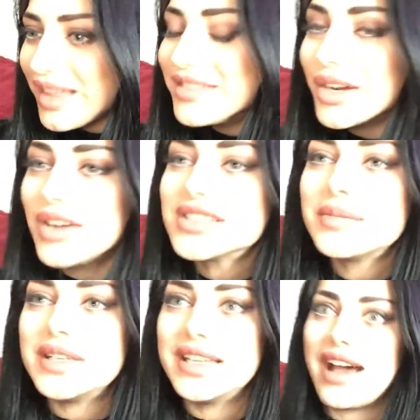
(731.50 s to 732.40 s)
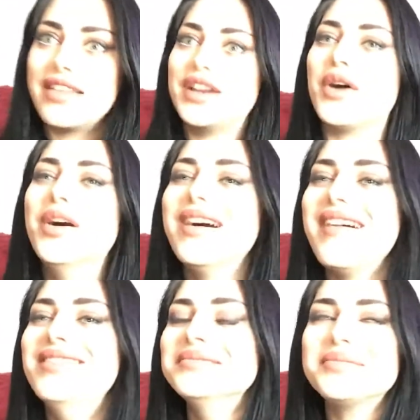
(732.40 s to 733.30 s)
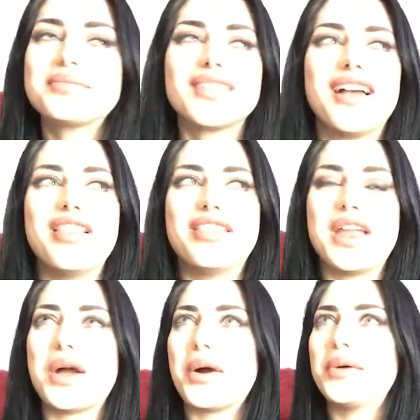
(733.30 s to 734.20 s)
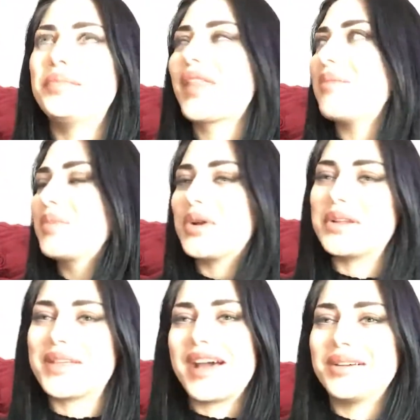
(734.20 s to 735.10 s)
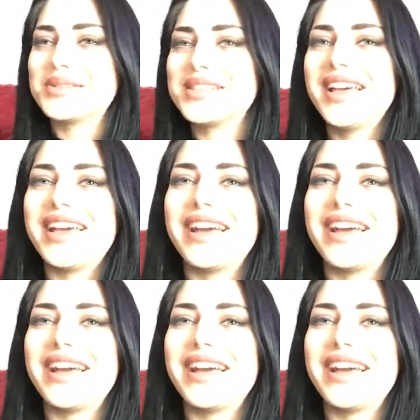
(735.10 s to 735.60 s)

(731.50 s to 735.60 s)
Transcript: They're on to me. Yeah, they know. They know. I'm burning the house.